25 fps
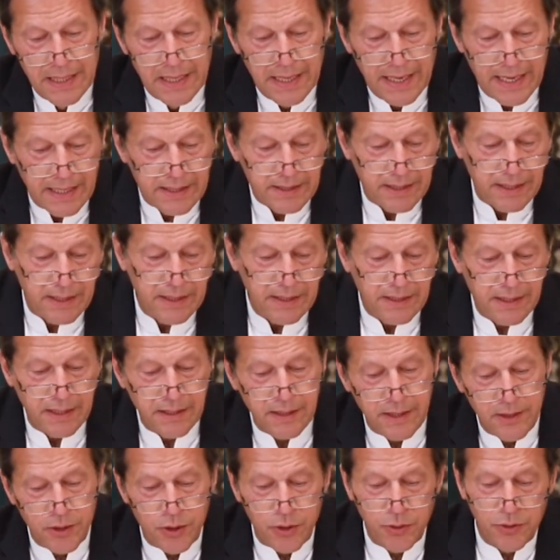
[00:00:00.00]

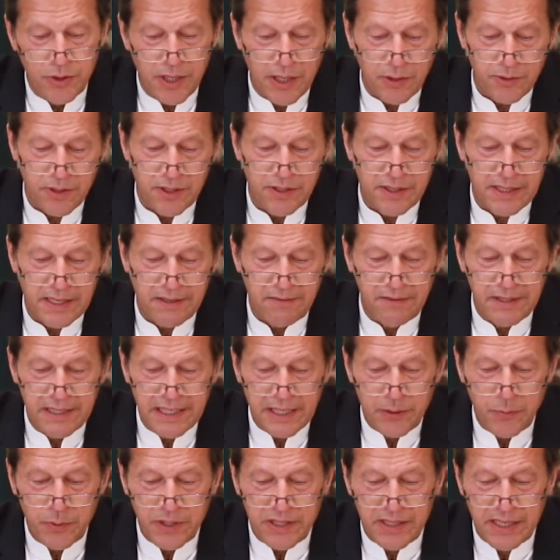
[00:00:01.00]
Excellencies, in
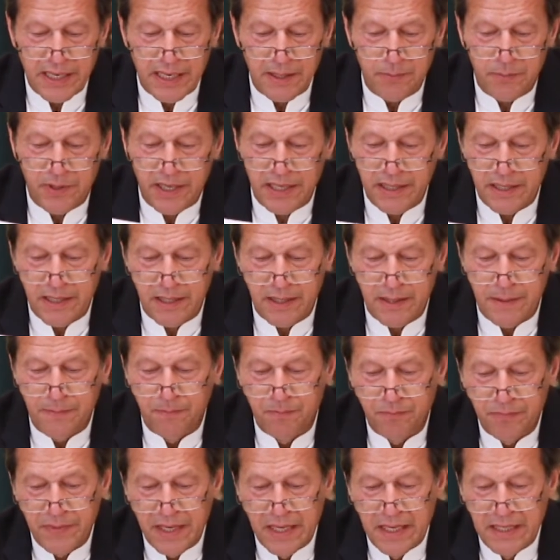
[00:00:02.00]
2017 we
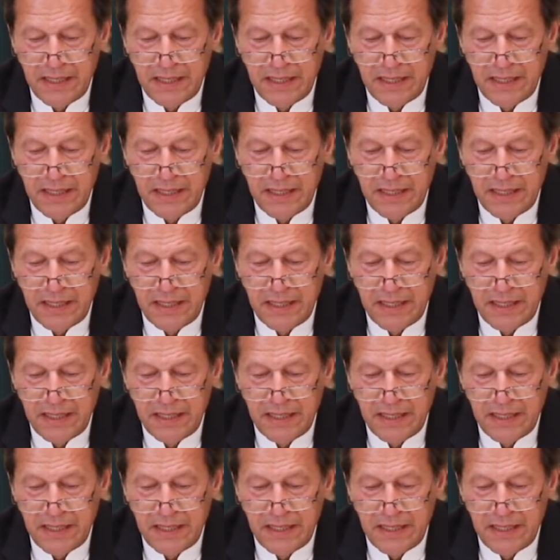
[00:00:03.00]
celebrated